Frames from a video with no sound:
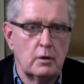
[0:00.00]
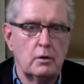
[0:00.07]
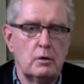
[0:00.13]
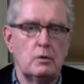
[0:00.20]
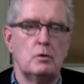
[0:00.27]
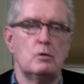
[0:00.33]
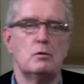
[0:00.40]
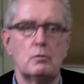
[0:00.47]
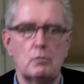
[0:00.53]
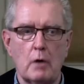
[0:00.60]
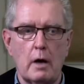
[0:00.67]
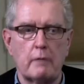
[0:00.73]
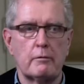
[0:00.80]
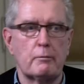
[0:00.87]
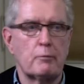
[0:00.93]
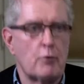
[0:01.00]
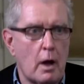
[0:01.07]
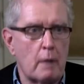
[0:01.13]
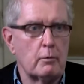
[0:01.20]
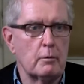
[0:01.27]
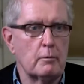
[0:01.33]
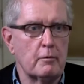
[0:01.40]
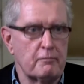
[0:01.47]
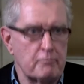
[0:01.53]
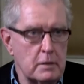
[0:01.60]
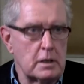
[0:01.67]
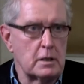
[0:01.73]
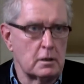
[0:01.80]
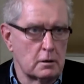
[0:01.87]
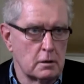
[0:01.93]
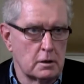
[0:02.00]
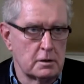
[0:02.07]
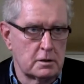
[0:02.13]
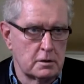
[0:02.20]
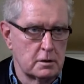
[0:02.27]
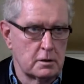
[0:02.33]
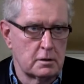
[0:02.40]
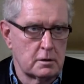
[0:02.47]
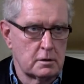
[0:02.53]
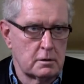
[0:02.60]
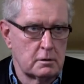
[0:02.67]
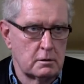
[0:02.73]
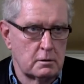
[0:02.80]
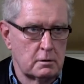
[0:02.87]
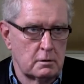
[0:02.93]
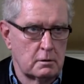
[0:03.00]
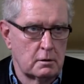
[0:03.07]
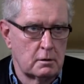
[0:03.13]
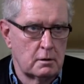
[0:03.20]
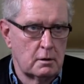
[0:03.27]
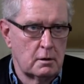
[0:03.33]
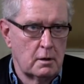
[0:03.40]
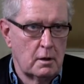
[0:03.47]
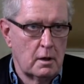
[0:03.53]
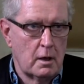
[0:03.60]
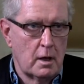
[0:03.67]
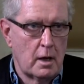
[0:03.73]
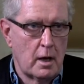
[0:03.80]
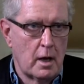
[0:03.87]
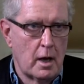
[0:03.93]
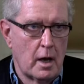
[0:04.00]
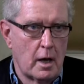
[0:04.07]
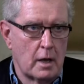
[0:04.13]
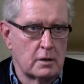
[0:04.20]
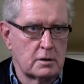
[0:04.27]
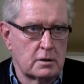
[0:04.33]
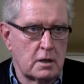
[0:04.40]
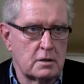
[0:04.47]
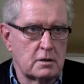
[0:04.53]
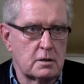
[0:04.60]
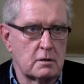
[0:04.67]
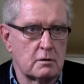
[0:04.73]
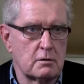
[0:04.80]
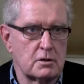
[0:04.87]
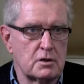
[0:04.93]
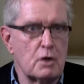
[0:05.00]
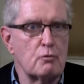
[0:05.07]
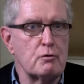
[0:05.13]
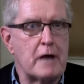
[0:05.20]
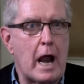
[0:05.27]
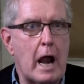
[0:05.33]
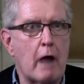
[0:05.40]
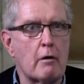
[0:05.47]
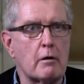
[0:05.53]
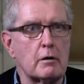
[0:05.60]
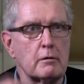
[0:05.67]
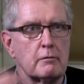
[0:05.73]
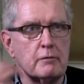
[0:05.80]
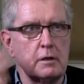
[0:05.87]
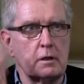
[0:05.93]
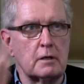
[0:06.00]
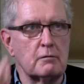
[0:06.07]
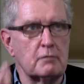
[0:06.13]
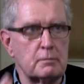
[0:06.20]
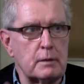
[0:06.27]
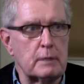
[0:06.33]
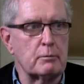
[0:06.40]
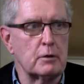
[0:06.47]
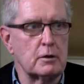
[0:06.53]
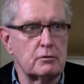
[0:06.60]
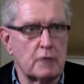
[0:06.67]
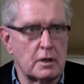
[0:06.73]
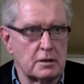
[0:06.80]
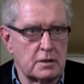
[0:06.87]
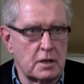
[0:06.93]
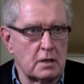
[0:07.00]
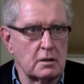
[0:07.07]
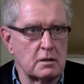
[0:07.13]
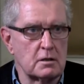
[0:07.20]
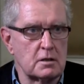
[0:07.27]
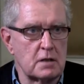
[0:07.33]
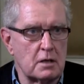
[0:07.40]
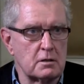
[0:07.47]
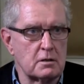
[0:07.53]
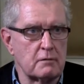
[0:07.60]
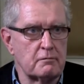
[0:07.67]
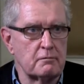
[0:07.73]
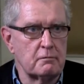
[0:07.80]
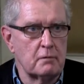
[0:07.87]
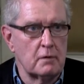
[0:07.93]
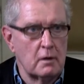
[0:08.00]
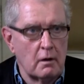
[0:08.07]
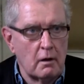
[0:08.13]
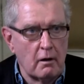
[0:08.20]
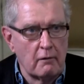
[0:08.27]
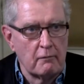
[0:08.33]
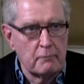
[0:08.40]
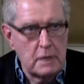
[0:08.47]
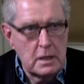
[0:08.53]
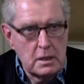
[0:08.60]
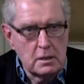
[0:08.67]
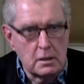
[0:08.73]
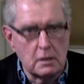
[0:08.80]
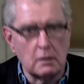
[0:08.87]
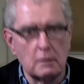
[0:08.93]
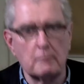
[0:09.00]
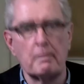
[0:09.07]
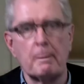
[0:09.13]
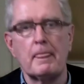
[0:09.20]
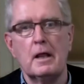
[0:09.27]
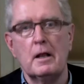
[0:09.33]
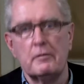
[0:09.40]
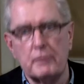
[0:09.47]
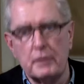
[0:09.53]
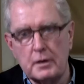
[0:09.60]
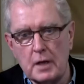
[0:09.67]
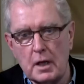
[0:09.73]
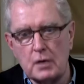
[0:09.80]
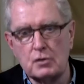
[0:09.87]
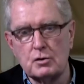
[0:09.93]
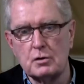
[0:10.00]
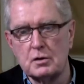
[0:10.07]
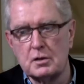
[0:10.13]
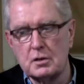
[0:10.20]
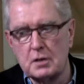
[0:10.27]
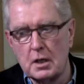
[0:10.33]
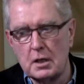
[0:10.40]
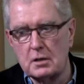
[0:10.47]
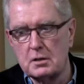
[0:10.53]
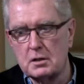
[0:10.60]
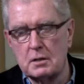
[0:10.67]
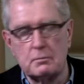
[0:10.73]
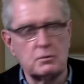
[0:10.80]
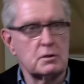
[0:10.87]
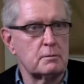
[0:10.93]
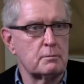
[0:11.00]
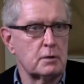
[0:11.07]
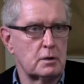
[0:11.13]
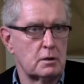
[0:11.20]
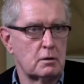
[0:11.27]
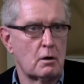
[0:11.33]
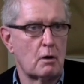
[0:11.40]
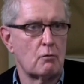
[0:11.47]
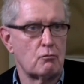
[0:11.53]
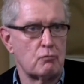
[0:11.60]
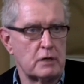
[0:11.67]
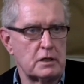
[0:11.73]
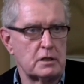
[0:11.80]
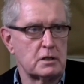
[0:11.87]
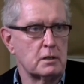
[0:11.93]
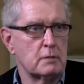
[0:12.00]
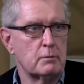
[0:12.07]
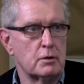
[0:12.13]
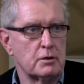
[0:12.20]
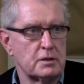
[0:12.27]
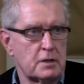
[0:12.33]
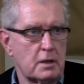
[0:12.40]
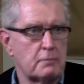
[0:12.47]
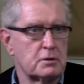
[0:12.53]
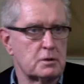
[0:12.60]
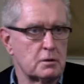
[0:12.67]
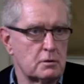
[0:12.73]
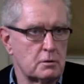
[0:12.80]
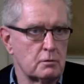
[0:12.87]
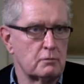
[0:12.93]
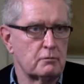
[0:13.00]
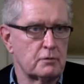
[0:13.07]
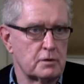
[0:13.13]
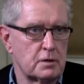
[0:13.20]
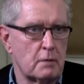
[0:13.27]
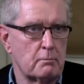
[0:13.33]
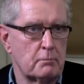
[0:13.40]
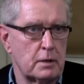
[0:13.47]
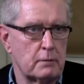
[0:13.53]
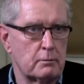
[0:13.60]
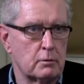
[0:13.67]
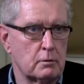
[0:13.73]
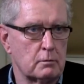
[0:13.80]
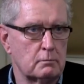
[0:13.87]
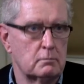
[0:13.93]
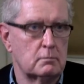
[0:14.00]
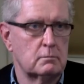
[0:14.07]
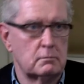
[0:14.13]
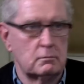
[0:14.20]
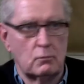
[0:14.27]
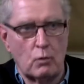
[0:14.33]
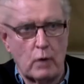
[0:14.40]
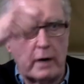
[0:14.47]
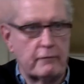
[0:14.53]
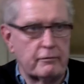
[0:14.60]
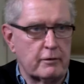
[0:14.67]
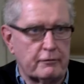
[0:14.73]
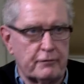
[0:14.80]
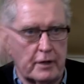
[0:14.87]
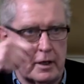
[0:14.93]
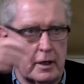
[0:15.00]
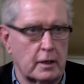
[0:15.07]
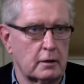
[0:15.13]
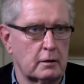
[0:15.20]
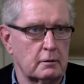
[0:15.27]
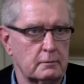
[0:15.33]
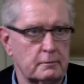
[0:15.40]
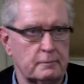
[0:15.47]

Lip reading: you have a problem of meaninglessness. And since there is no narrative that gives people a transcendent sense of meaning, the nation state seems to be a reasonable substitute for some people. Wave the flag.